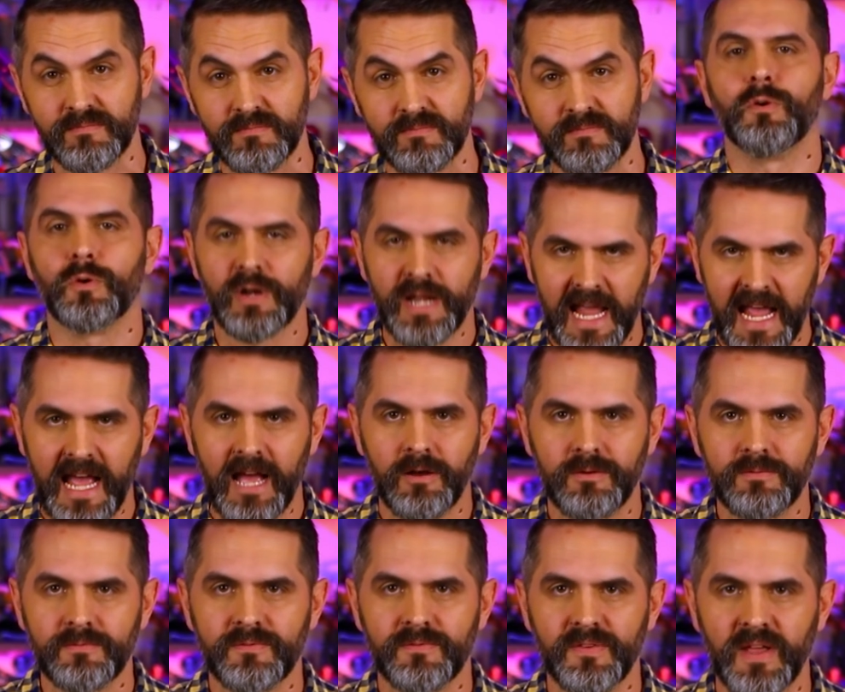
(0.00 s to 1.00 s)
For
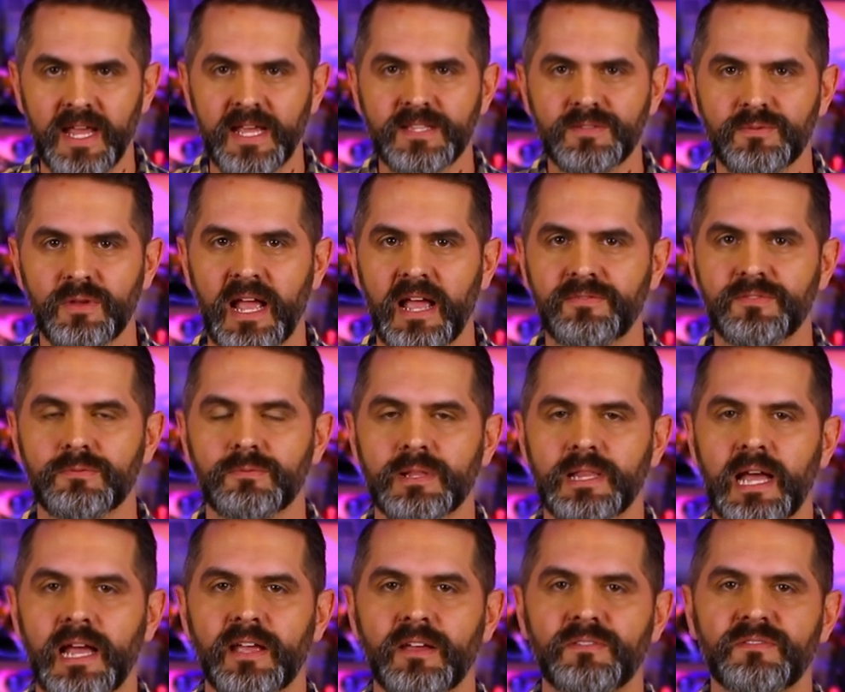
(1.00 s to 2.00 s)
now, fans will have to
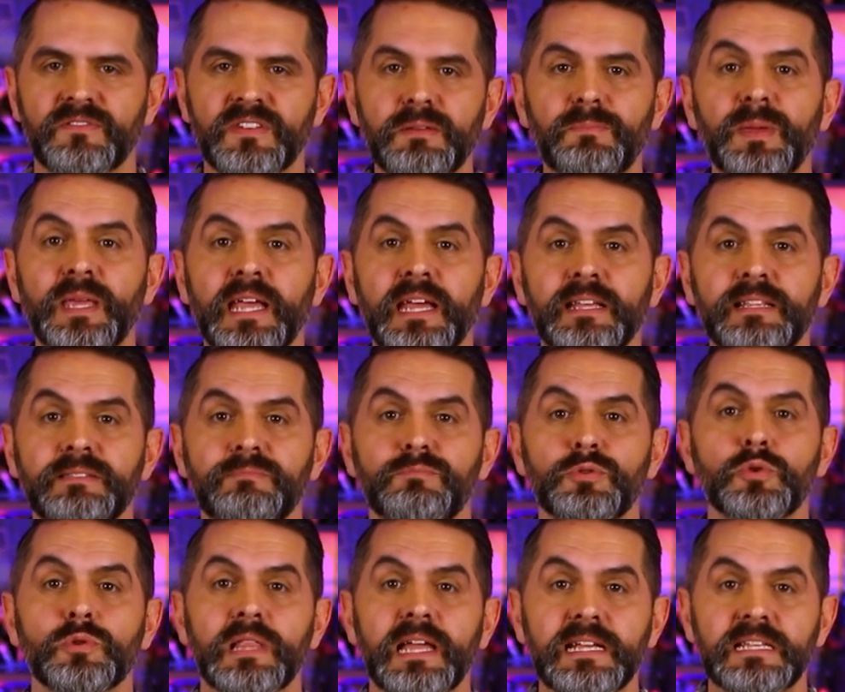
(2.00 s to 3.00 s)
rely on VPNs,
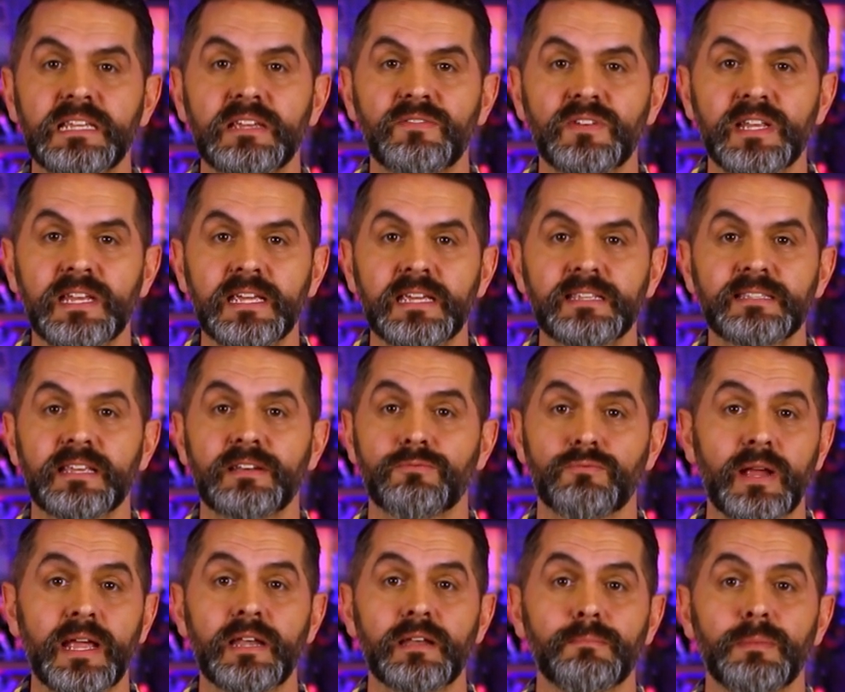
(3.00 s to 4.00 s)
bootleg DVDs, and
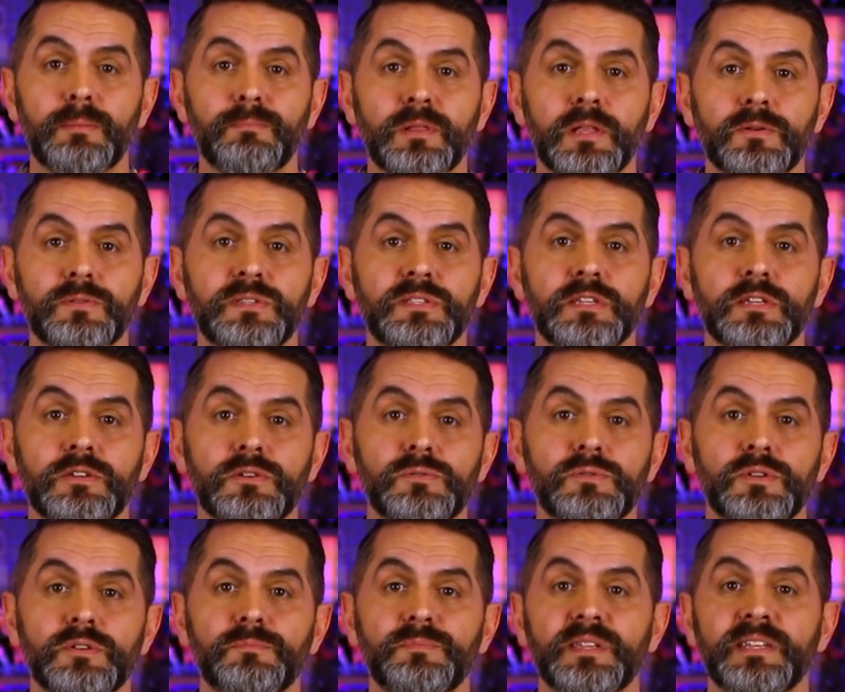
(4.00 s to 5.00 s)
random uploads to
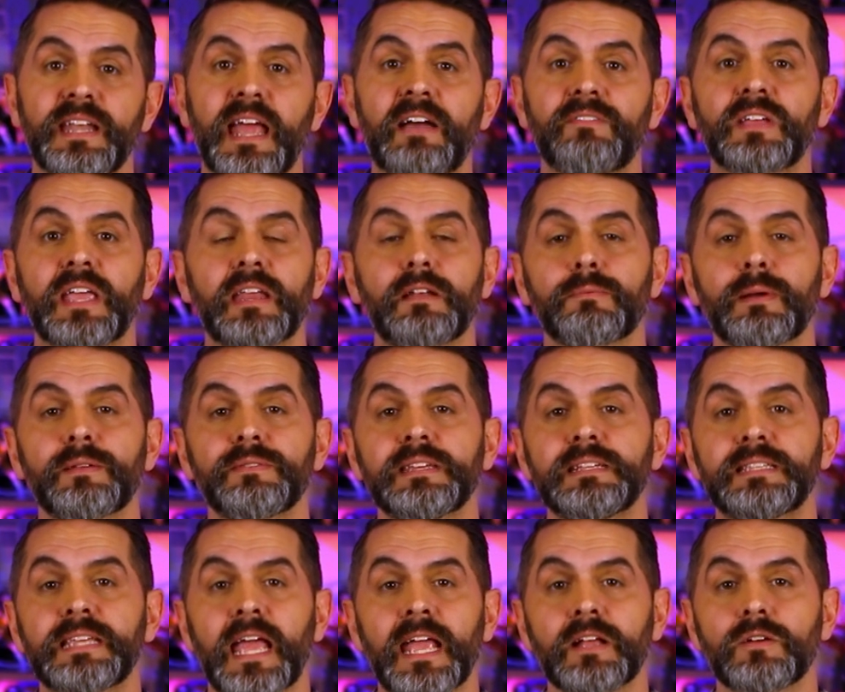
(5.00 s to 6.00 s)
YouTube to navigate around the
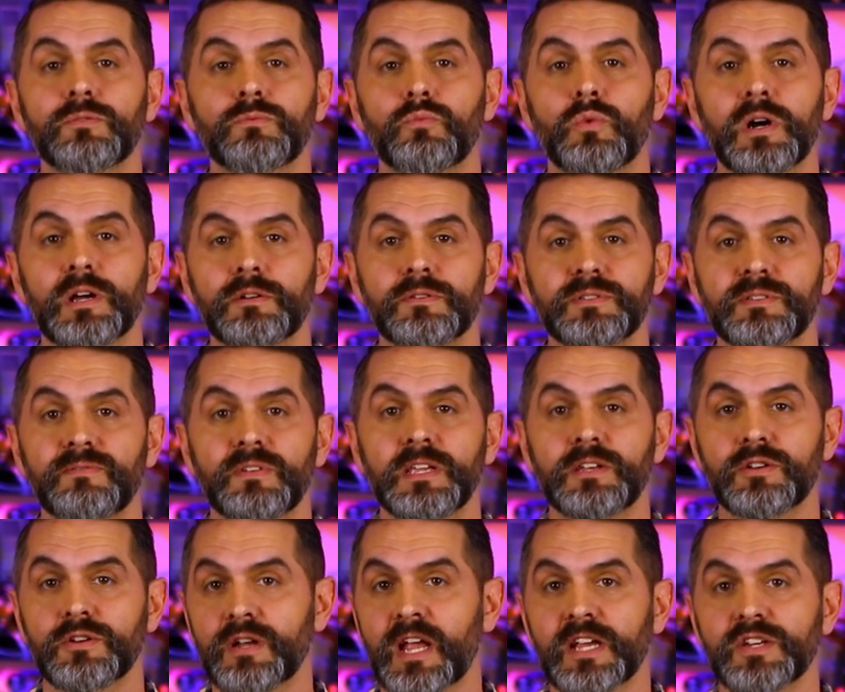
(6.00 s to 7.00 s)
tangled waters of
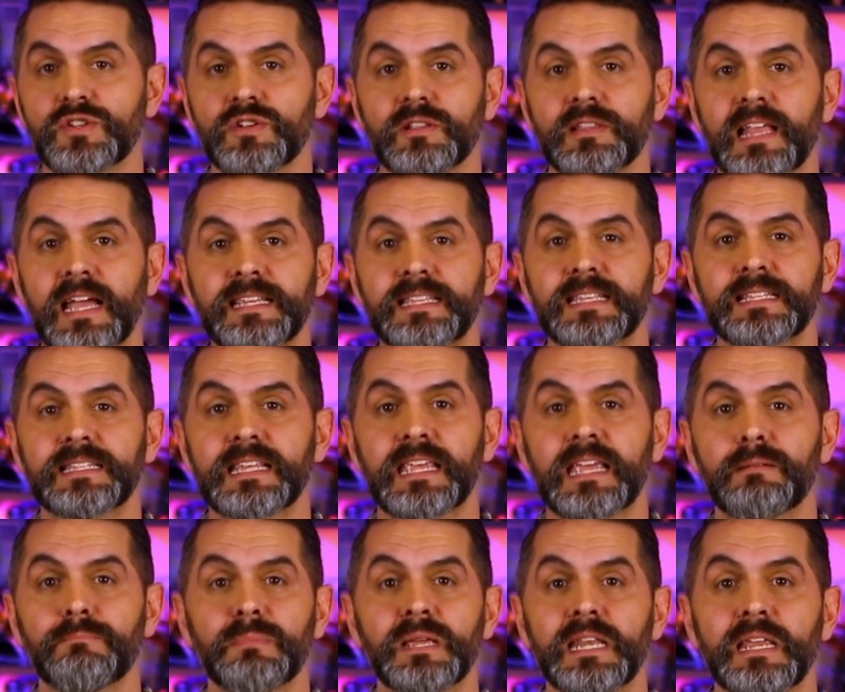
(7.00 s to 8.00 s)
international licensing
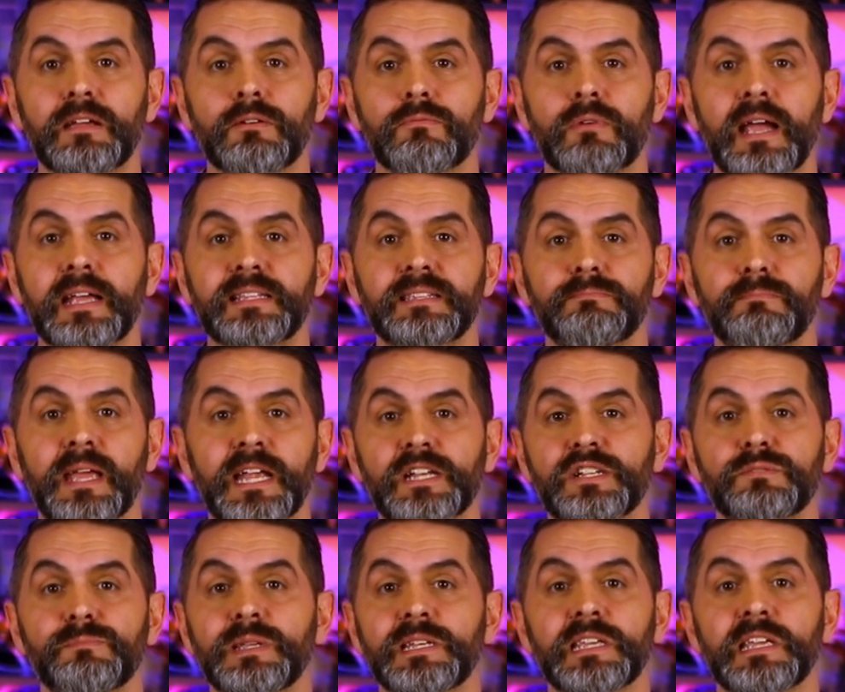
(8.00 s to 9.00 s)
and media rights
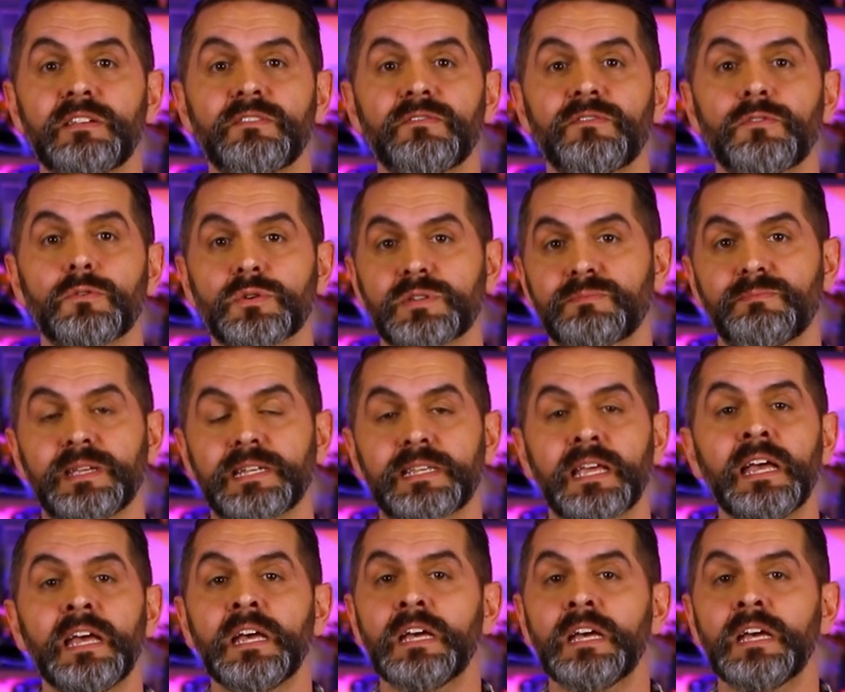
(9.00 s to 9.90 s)
management enforcement